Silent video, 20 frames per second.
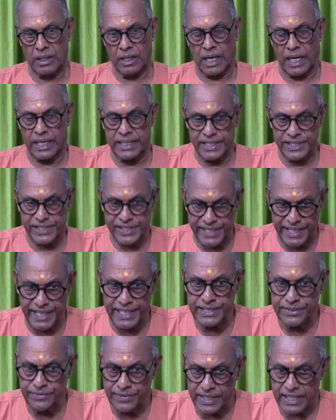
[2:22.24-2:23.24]
And a
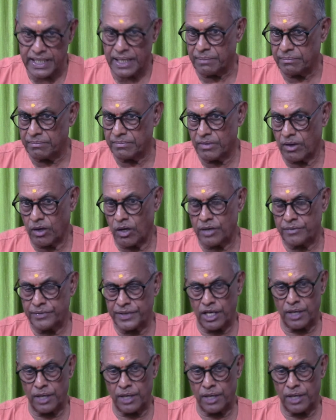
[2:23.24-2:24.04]
stage will come, or we